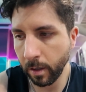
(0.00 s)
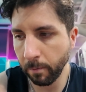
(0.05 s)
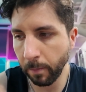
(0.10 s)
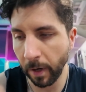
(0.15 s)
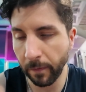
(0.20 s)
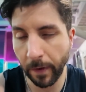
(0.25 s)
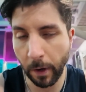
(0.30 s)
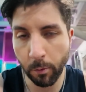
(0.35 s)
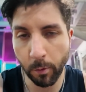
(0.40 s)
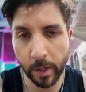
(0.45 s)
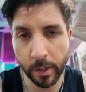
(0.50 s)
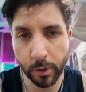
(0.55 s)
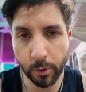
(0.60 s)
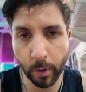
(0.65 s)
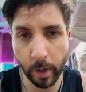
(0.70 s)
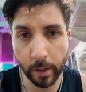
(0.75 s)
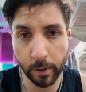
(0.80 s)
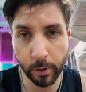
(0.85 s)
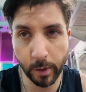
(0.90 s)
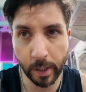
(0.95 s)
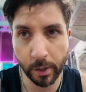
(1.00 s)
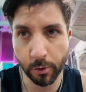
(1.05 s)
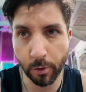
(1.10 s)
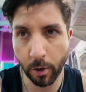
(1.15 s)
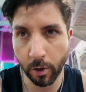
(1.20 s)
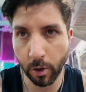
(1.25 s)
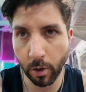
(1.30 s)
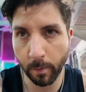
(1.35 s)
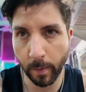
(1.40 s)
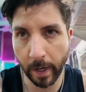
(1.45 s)
if I was trying to get
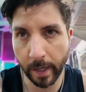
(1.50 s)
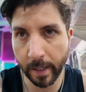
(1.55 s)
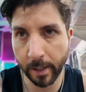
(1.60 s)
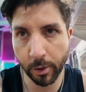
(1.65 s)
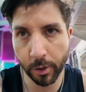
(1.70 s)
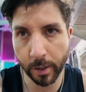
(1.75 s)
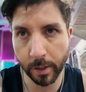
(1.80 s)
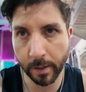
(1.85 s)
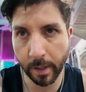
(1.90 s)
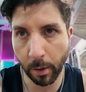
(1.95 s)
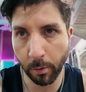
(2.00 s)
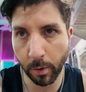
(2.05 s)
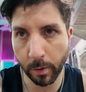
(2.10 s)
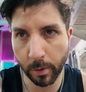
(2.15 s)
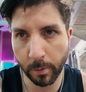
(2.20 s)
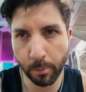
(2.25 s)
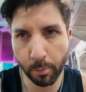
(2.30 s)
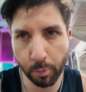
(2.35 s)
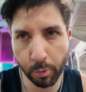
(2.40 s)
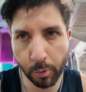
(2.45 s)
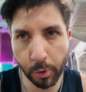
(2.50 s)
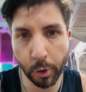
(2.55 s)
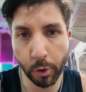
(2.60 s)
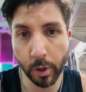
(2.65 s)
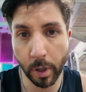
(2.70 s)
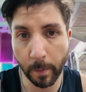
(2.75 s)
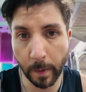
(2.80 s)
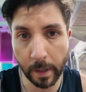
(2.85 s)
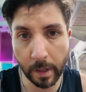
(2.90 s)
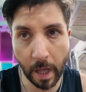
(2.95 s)
stronger in my hinges, I would do
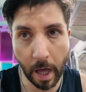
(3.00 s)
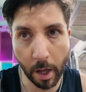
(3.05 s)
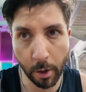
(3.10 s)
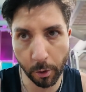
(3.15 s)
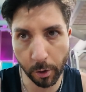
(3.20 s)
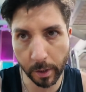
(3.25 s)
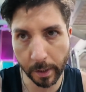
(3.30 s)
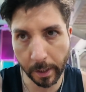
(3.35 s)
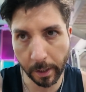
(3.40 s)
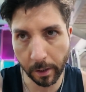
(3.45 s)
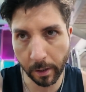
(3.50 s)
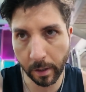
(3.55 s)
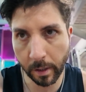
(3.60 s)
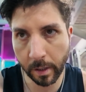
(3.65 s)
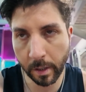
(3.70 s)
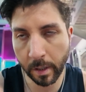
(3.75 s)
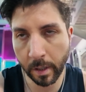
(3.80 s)
them a lot earlier.